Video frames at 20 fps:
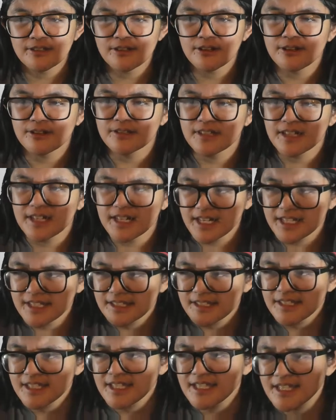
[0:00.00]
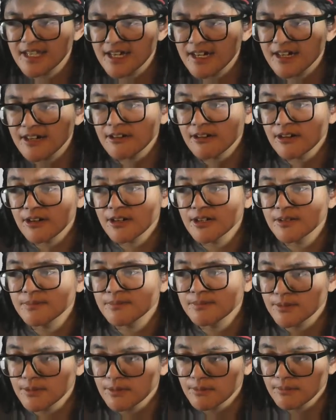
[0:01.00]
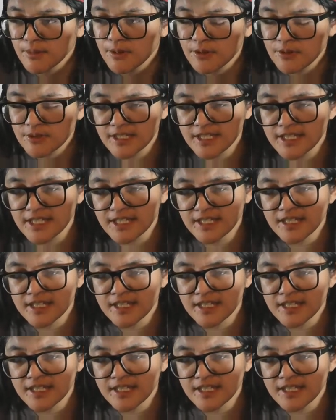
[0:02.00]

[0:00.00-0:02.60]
the idea of promoting